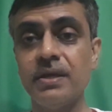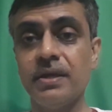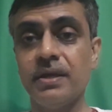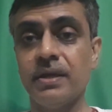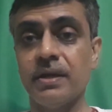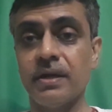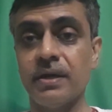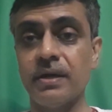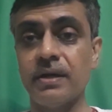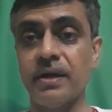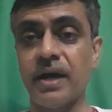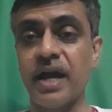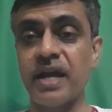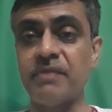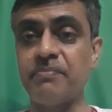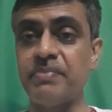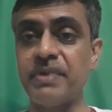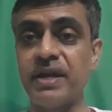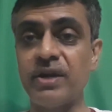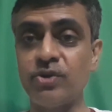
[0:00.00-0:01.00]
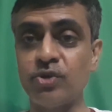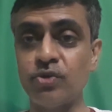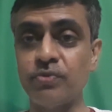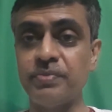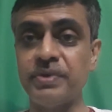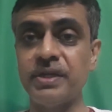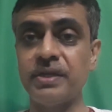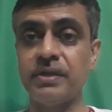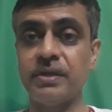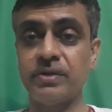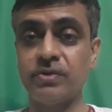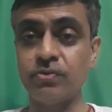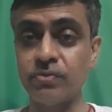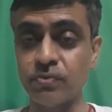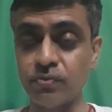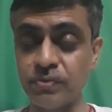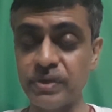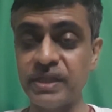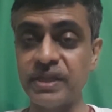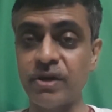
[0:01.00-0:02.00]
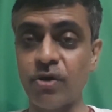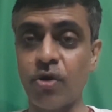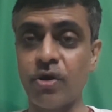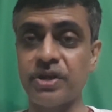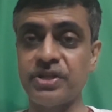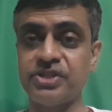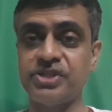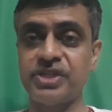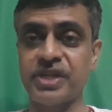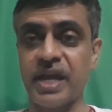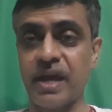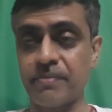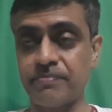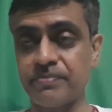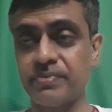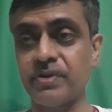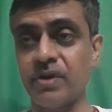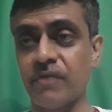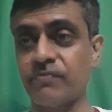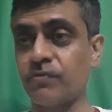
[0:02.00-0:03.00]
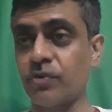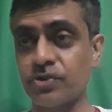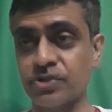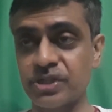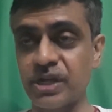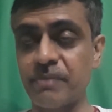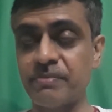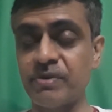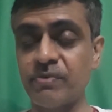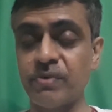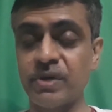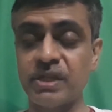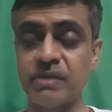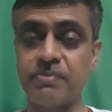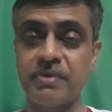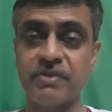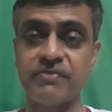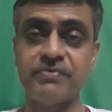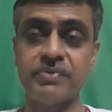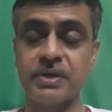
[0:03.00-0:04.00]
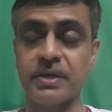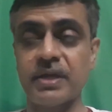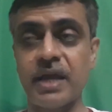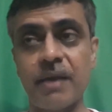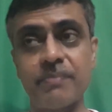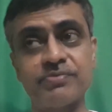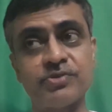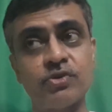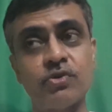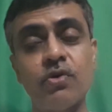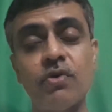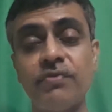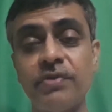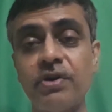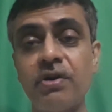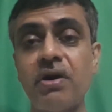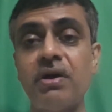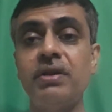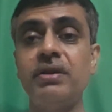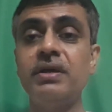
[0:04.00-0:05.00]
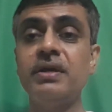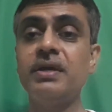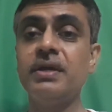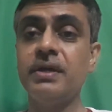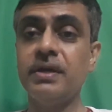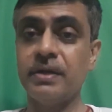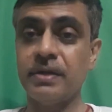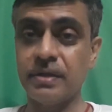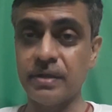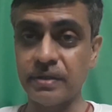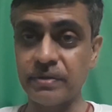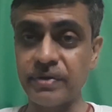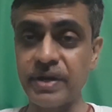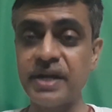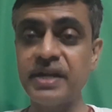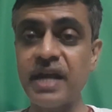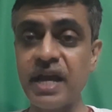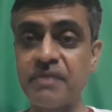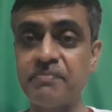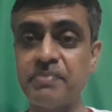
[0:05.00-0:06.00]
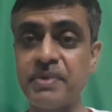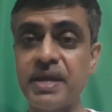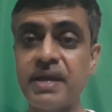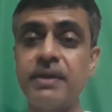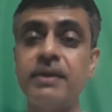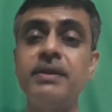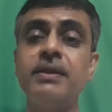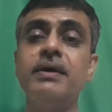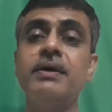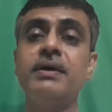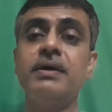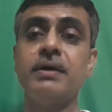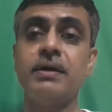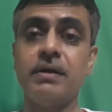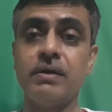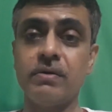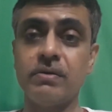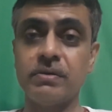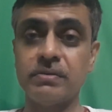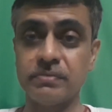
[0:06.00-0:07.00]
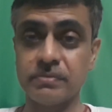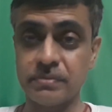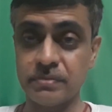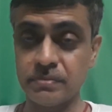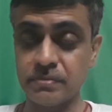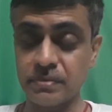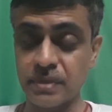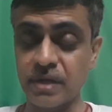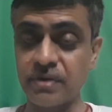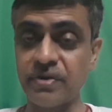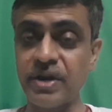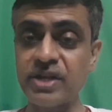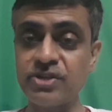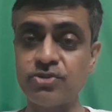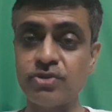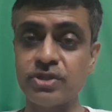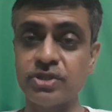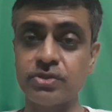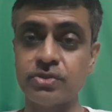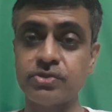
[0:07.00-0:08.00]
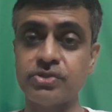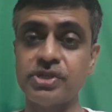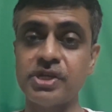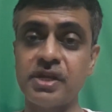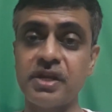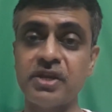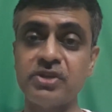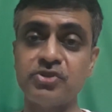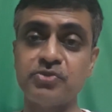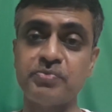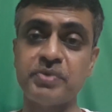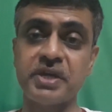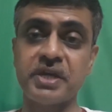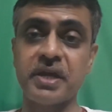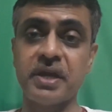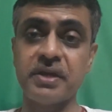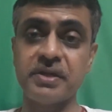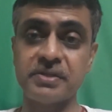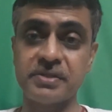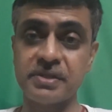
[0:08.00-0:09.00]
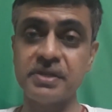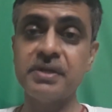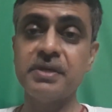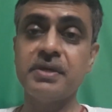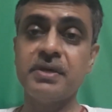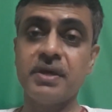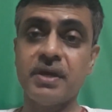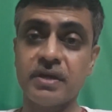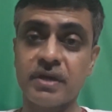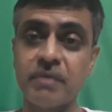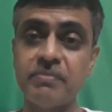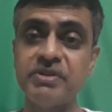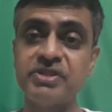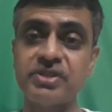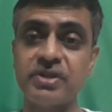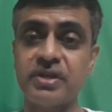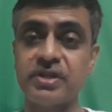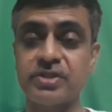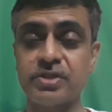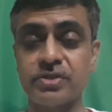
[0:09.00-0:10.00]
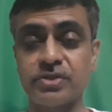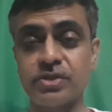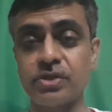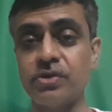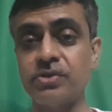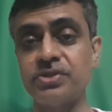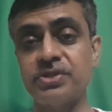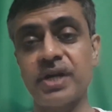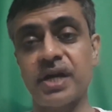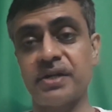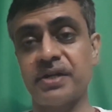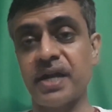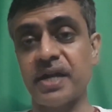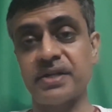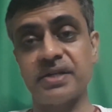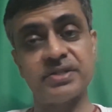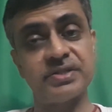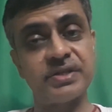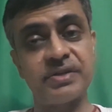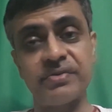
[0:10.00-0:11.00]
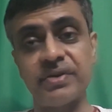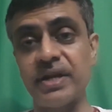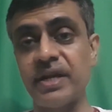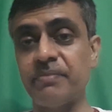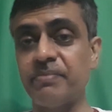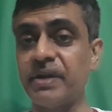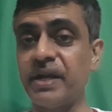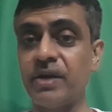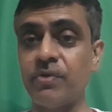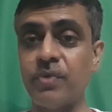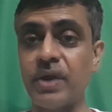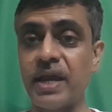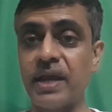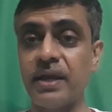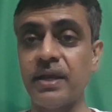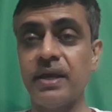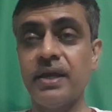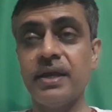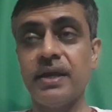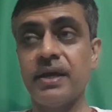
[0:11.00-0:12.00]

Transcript: IPL to win the orange cap. Of course, Shami won the purple cap. So overall, a great IPL. Congratulations to Chennai Super Kings. Commiserations to Gujarat Titans. They really played well.